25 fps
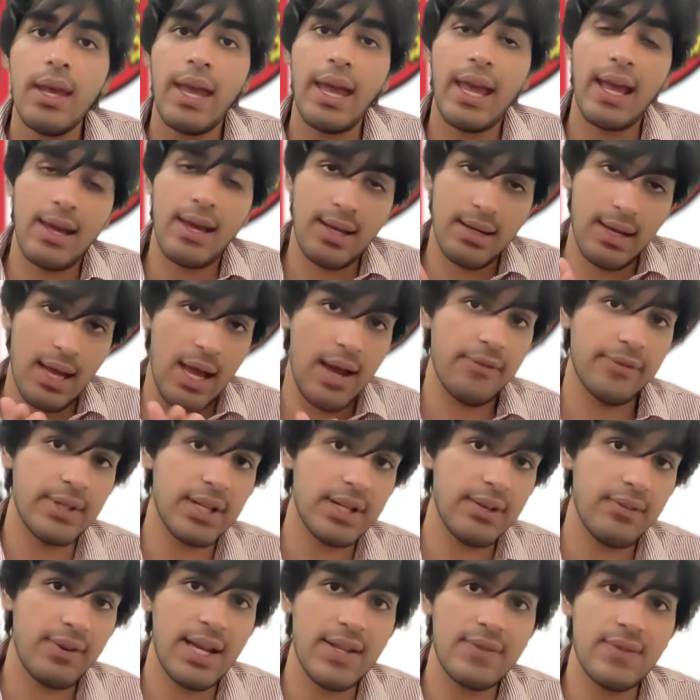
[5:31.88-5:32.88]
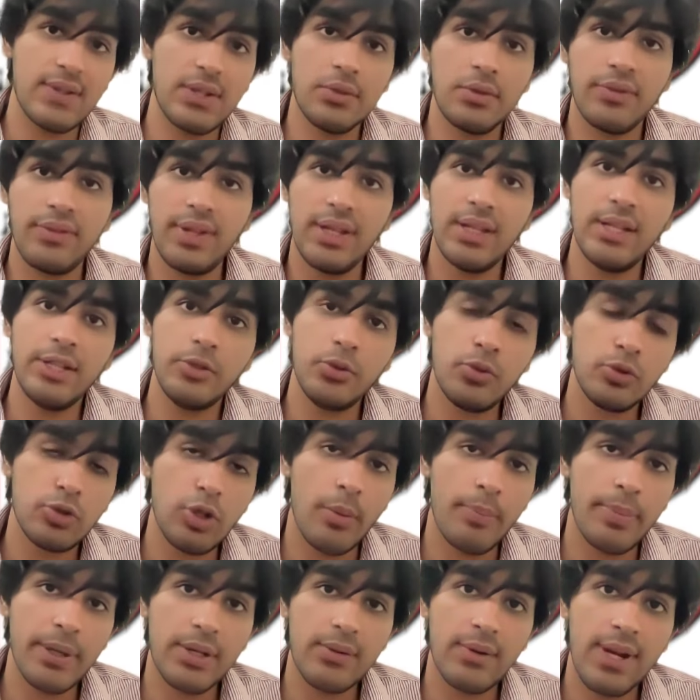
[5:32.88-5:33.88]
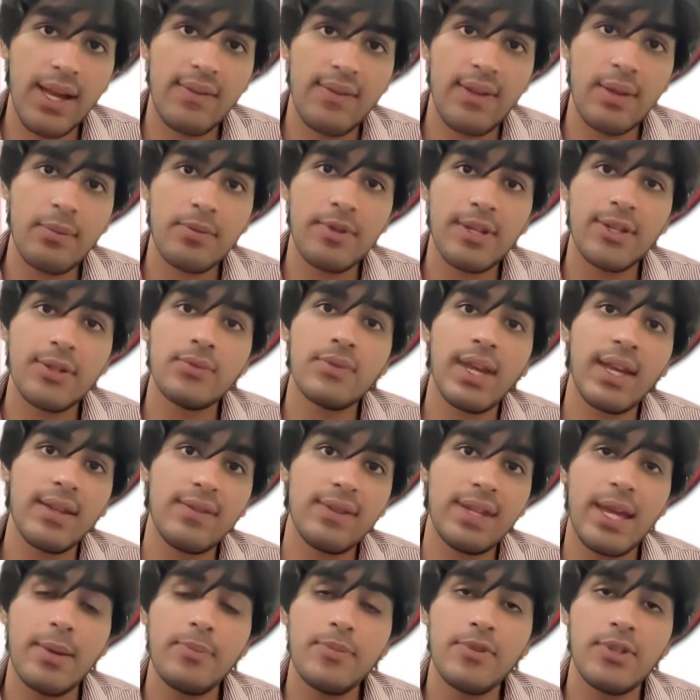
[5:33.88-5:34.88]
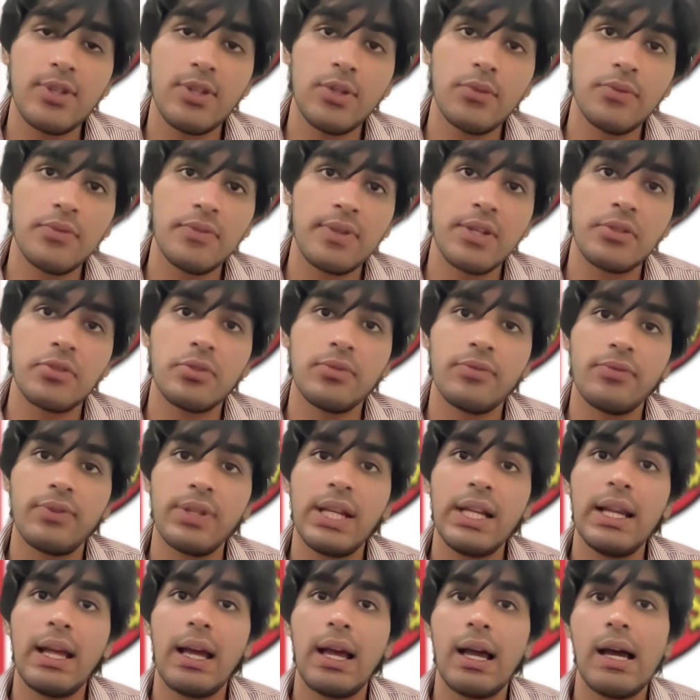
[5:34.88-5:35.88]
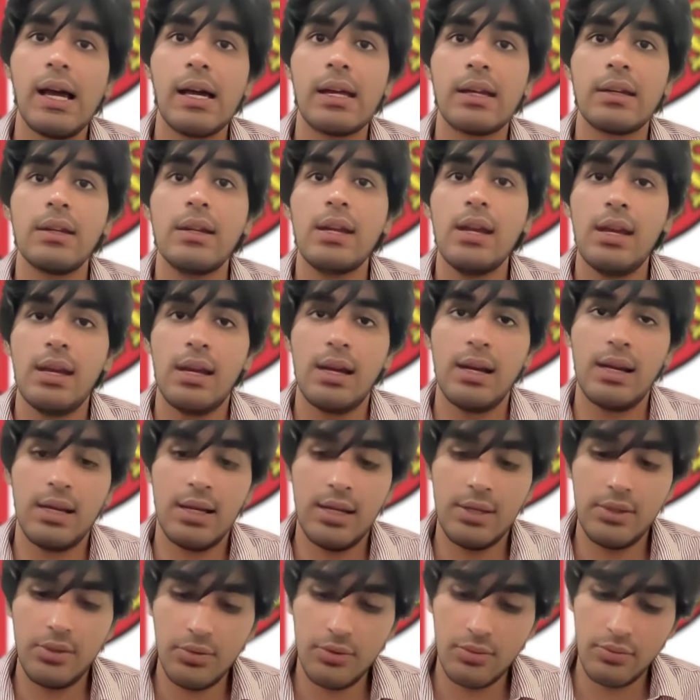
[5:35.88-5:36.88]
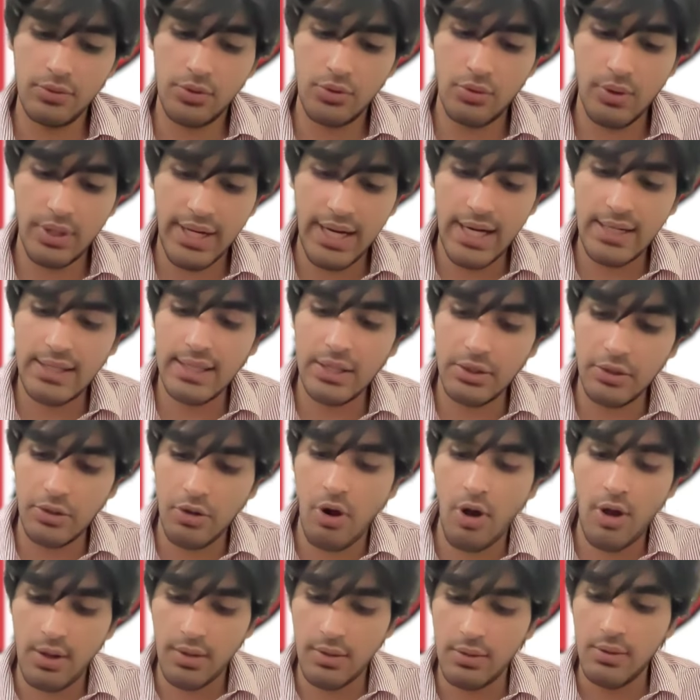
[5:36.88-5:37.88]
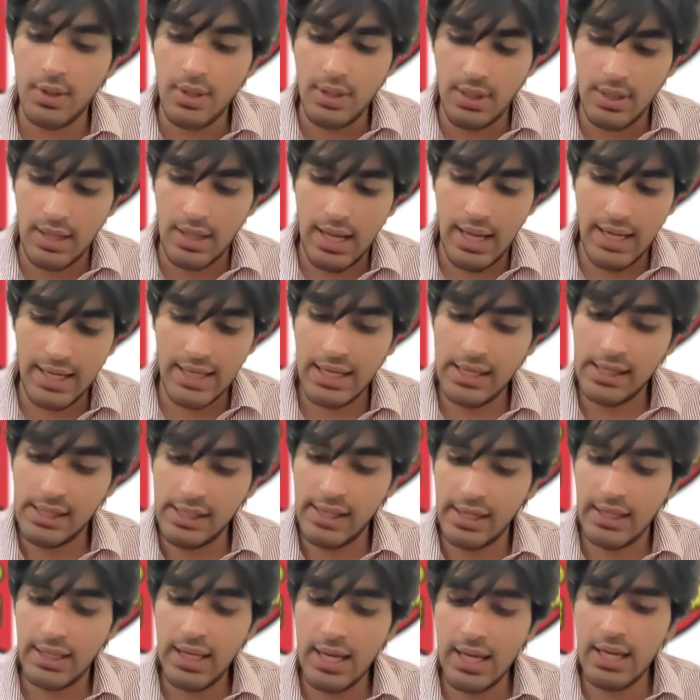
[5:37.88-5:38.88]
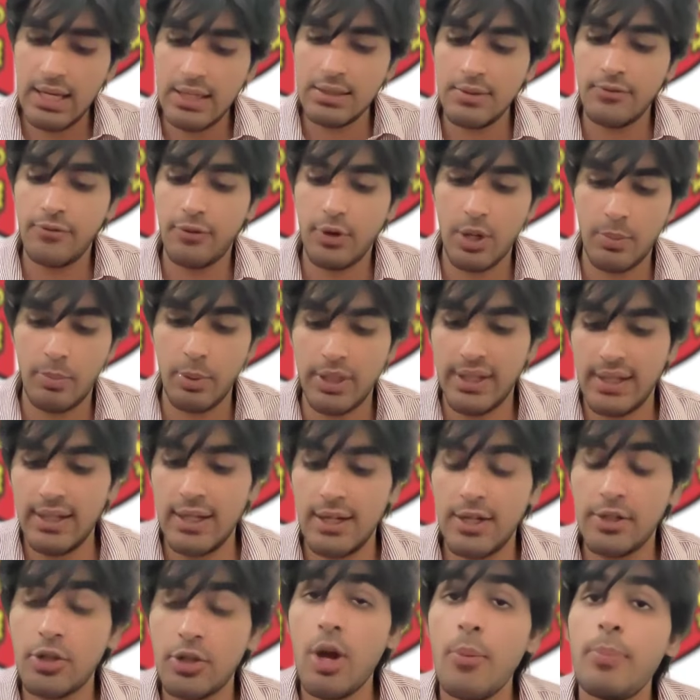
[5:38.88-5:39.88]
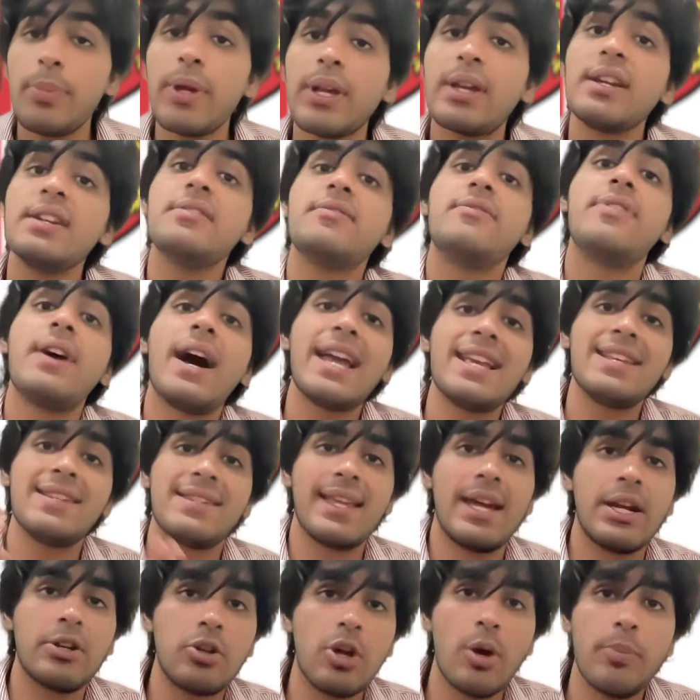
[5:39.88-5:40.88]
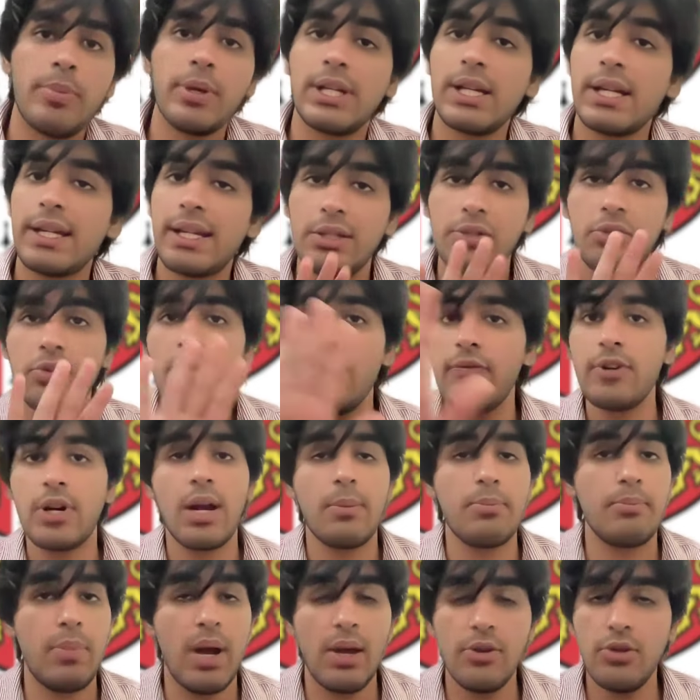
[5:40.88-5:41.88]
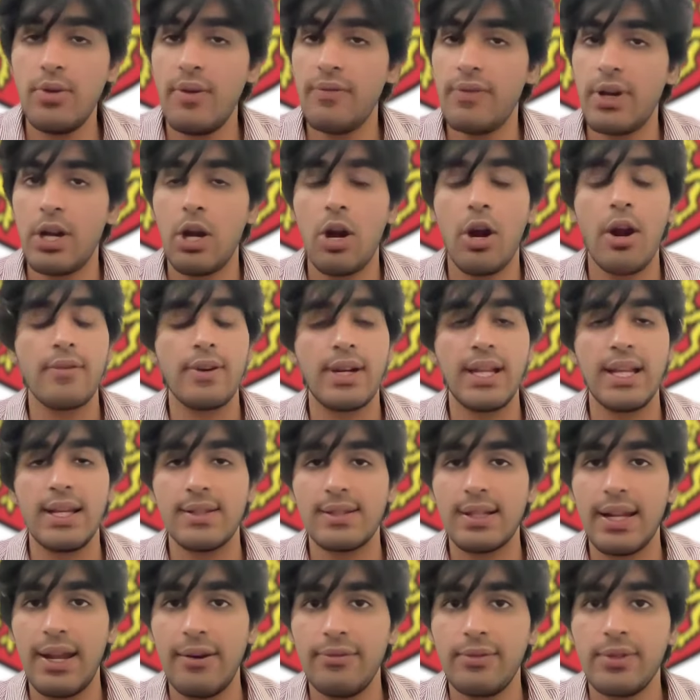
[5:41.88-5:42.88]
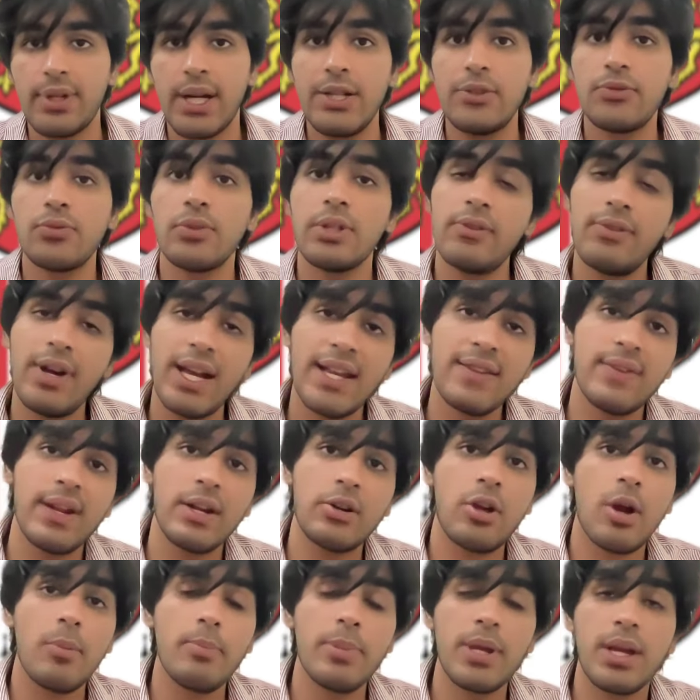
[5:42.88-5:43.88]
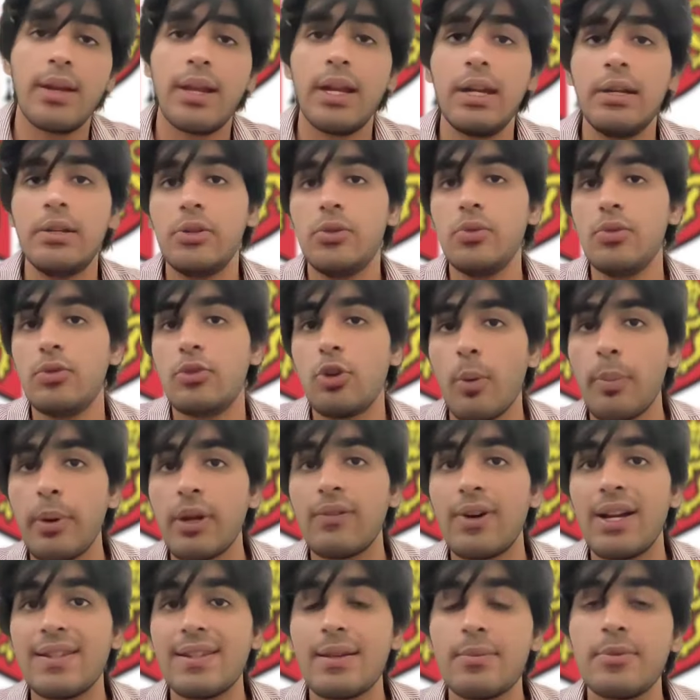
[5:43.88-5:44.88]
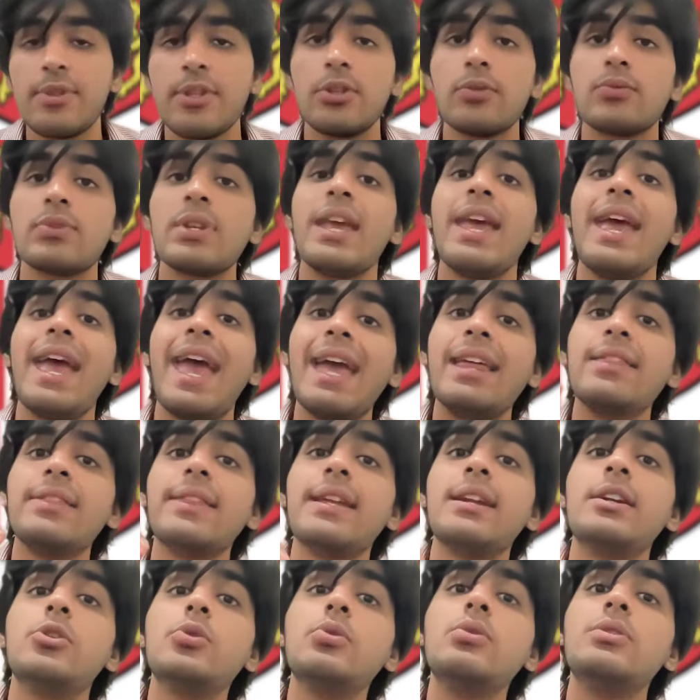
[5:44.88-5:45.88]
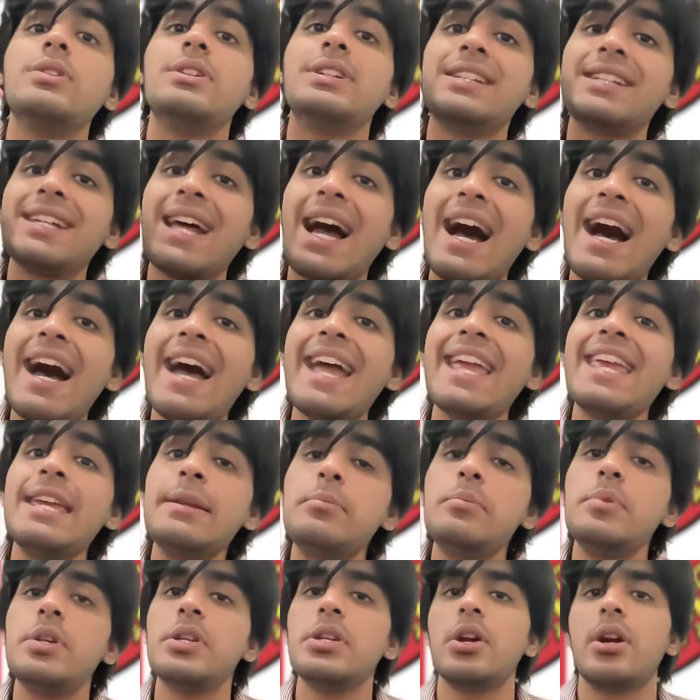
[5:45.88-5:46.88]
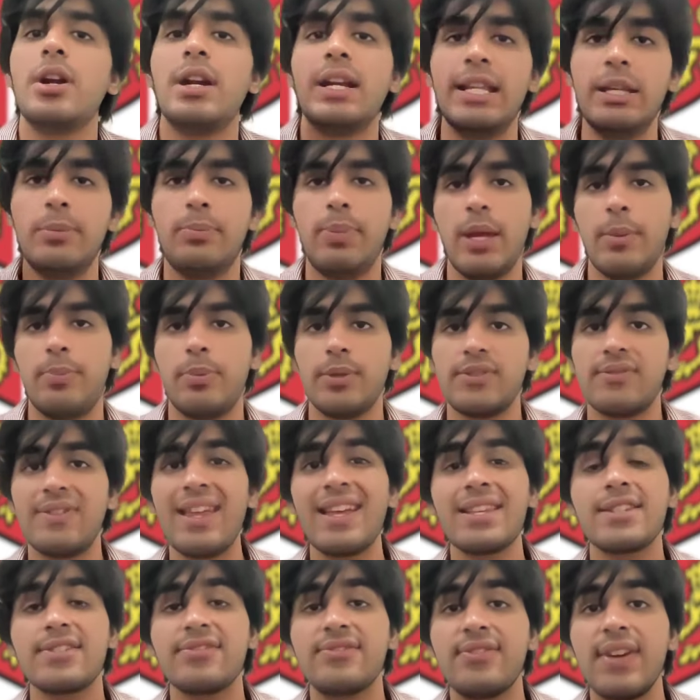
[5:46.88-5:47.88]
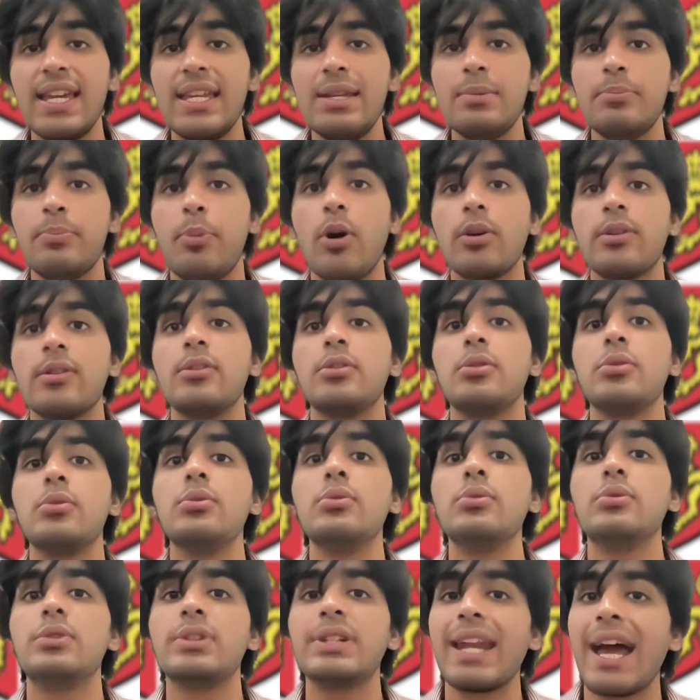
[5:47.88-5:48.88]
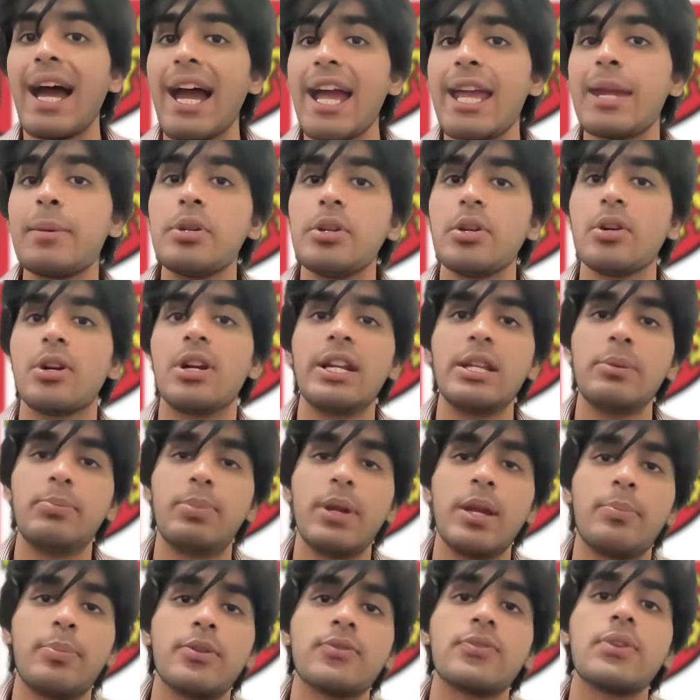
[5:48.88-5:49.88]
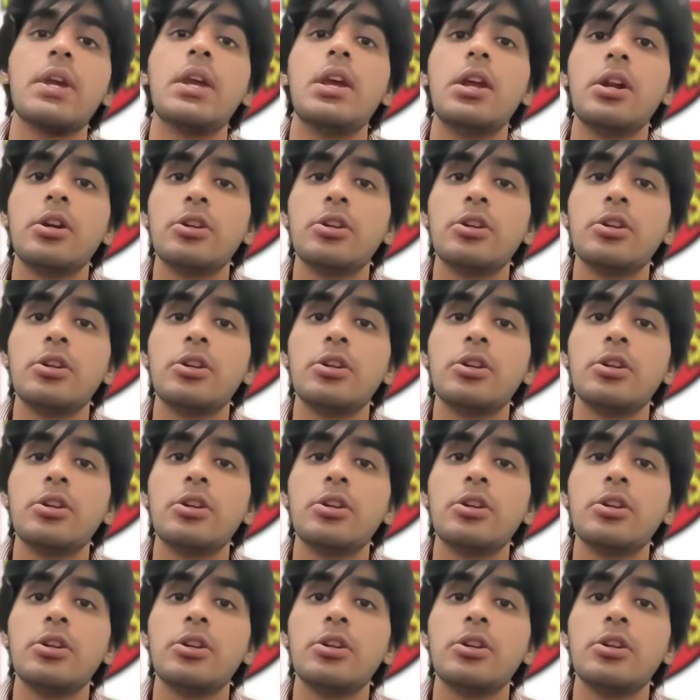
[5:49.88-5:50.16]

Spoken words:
After revising your theory, do topic-wise MCQs, and the MCQs that you feel are, you're getting wrong again and again for a particular topic, revise that topic again. You have a lot of days left, right? So revise that topic again, do topic-wise MCQs, and then do timed yearly papers. That's very important to do timed yearly papers.